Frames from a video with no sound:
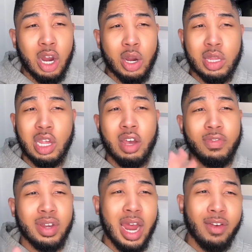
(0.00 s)

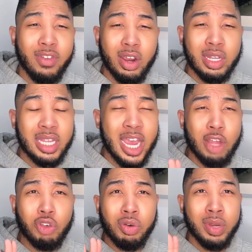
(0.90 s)
herself and not very
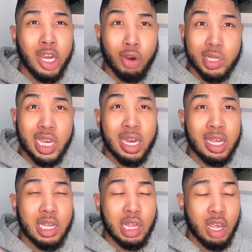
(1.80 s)
theatrical and
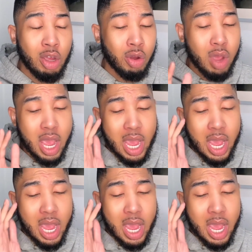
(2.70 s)
irritating as hell.